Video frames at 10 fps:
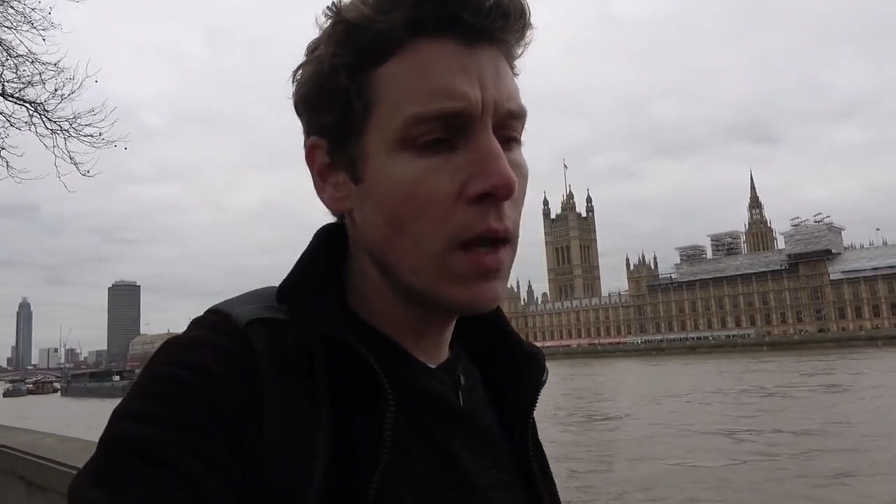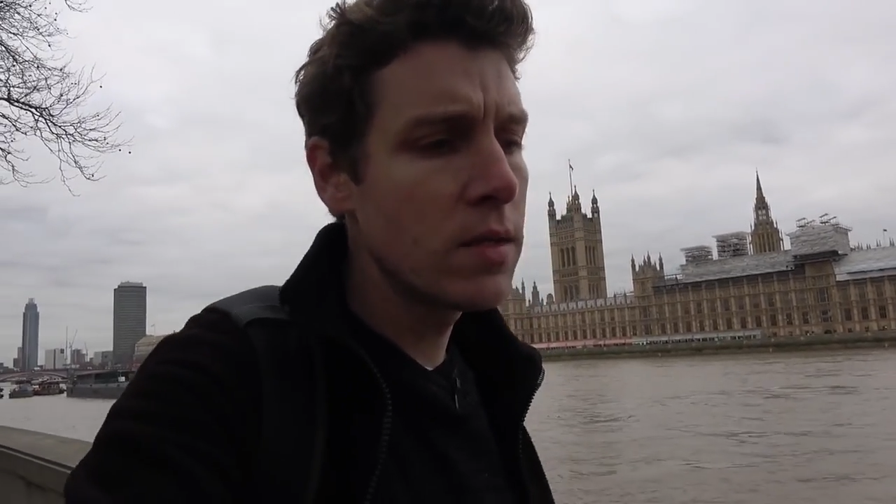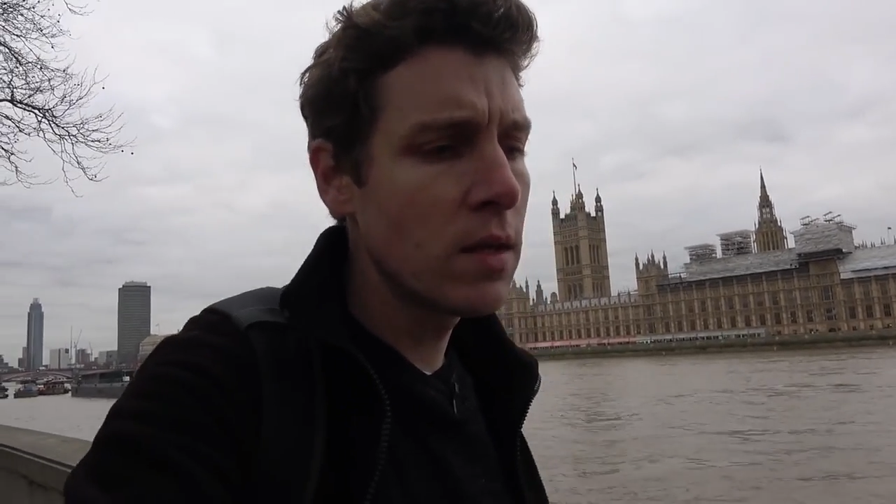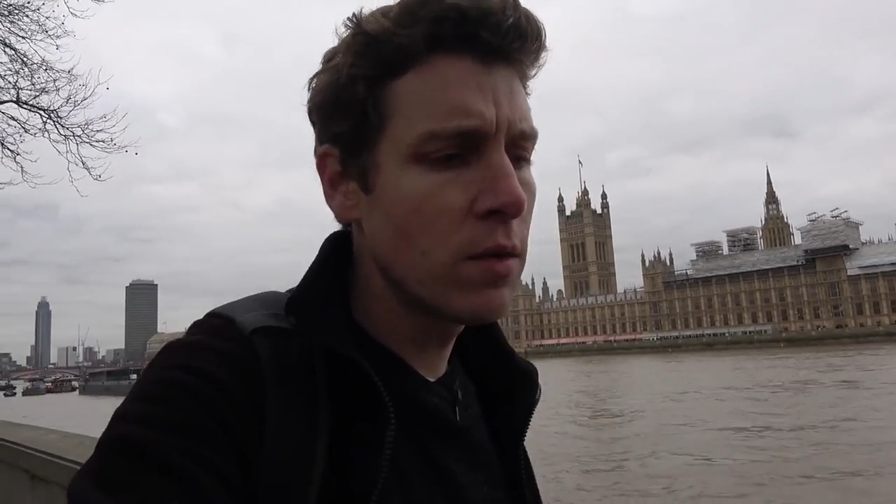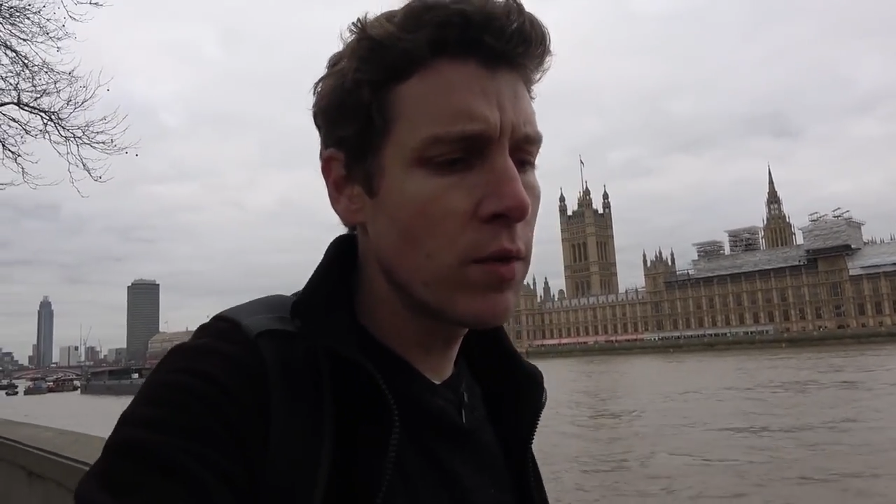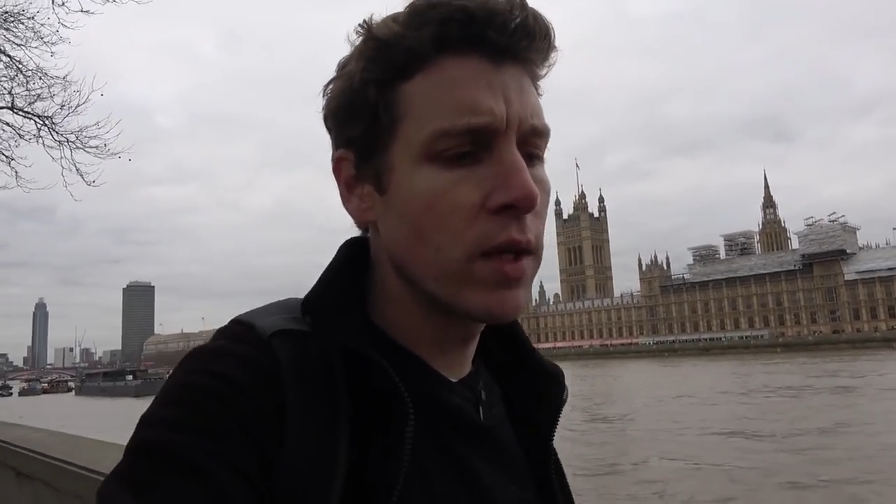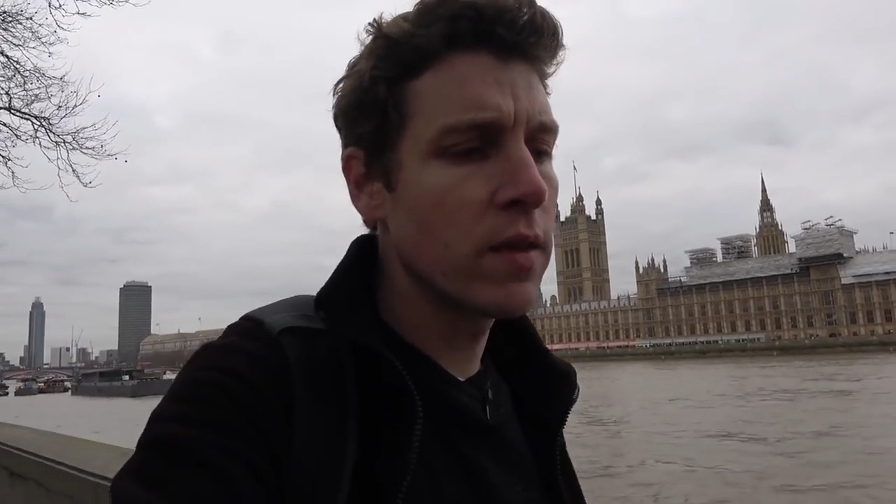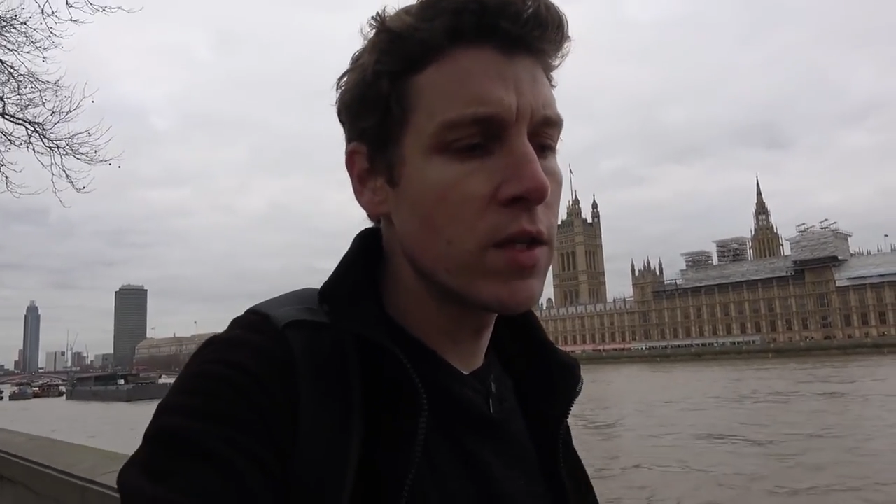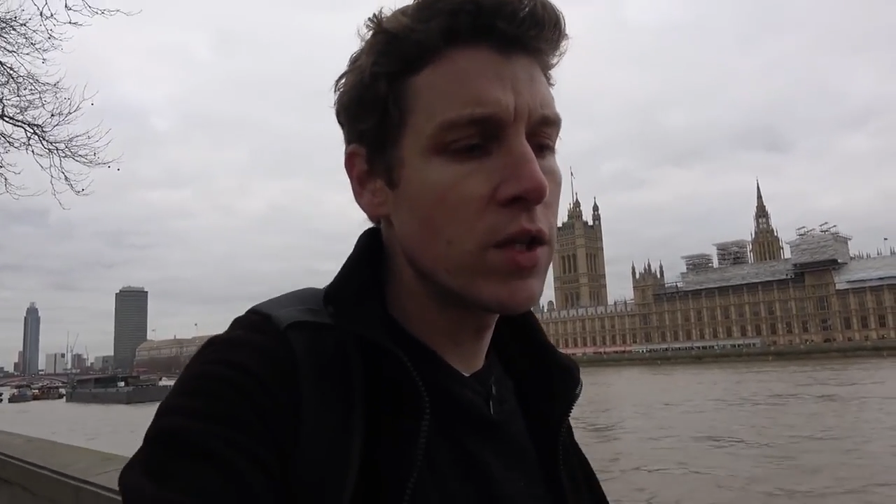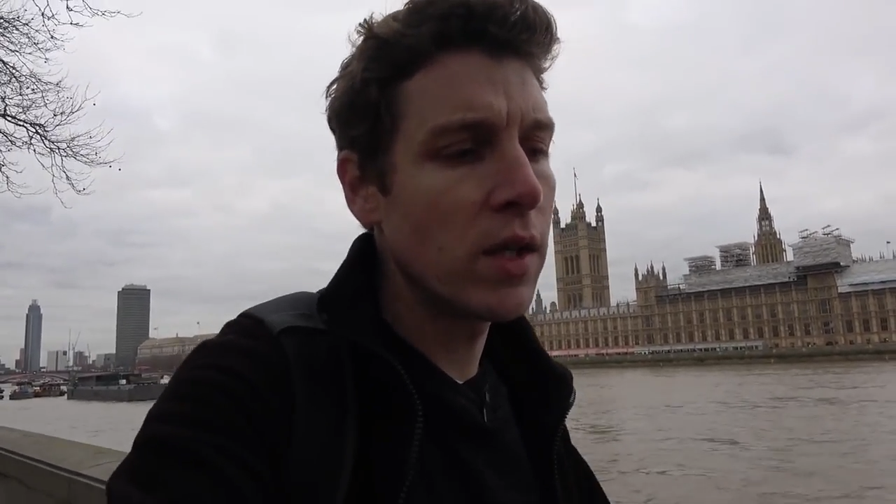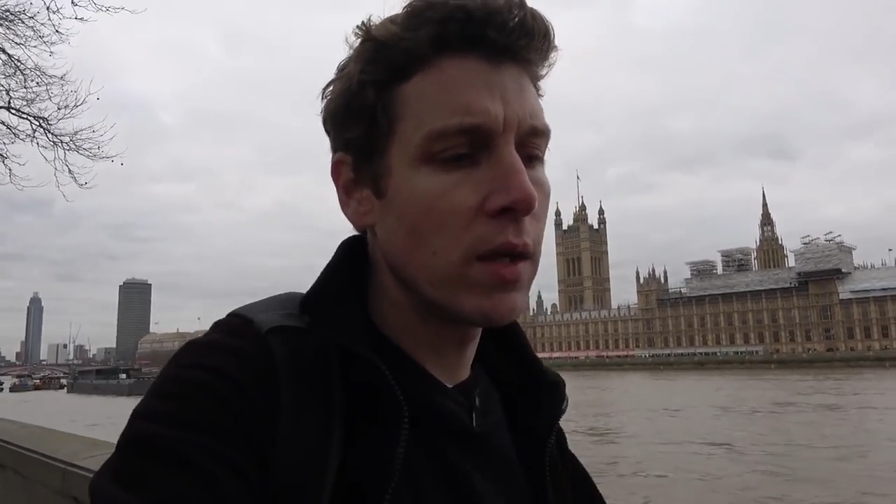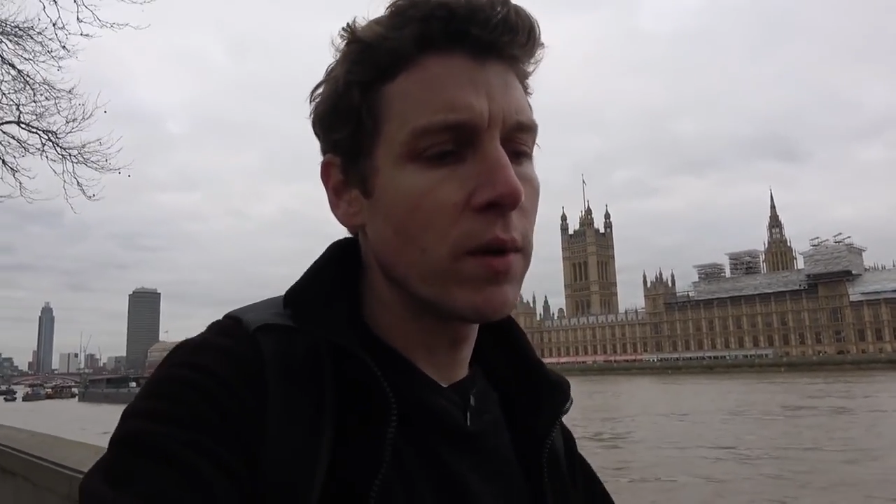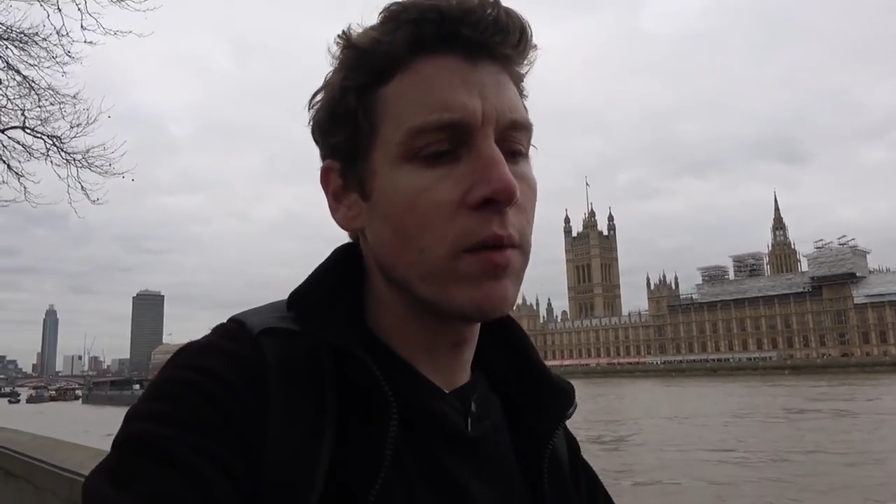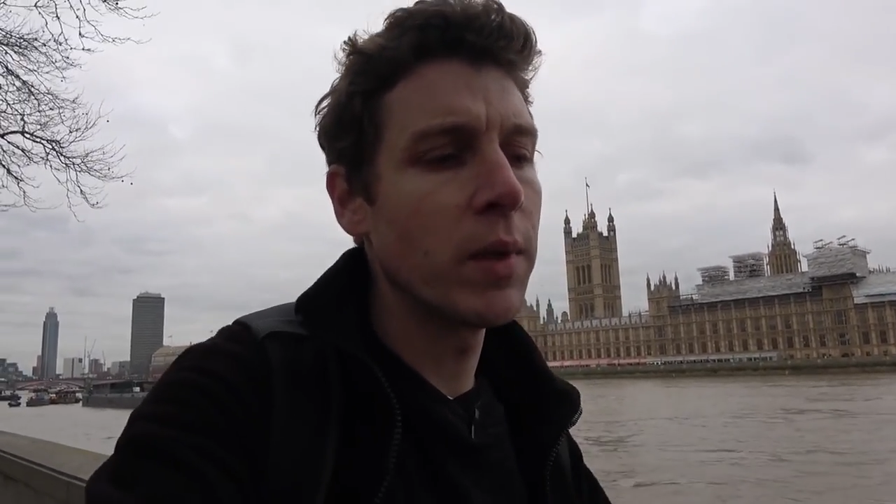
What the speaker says: it's only really this year when